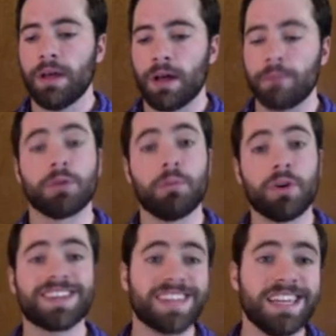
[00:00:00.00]
So more
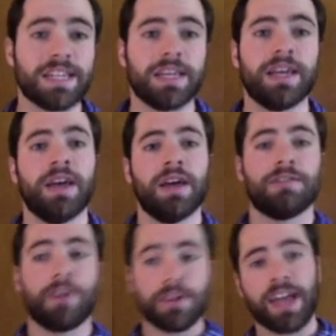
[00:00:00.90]
succinctly,
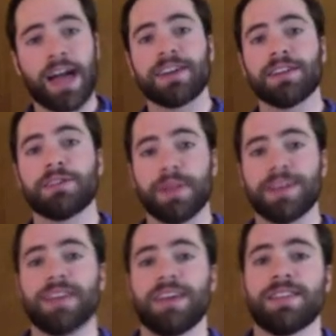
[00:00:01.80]
functor calculus
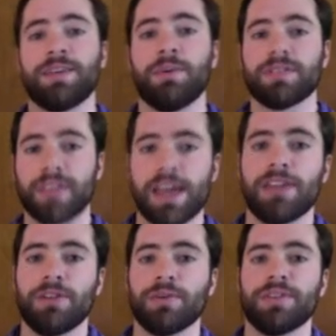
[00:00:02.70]
plays nicely with Kn
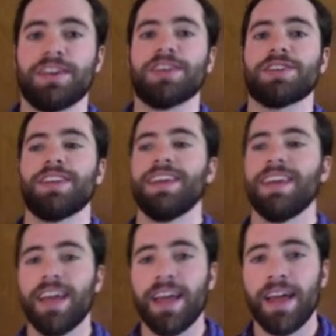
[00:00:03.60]
localization.
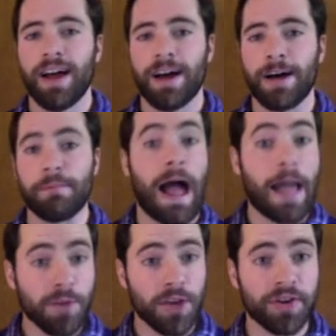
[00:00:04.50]

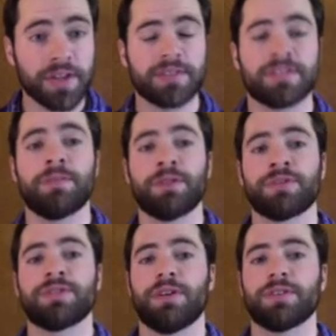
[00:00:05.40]
I'm curious if similar
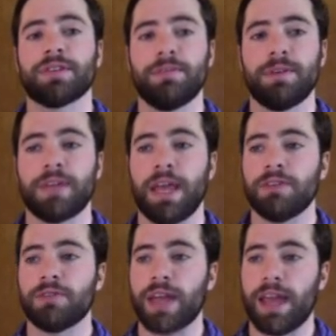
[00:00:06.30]
results can be obtained
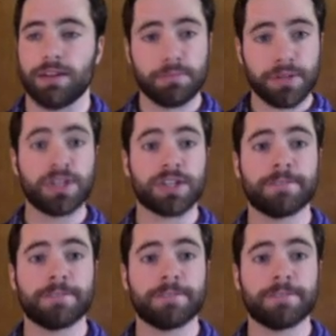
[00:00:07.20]
for Kn completion.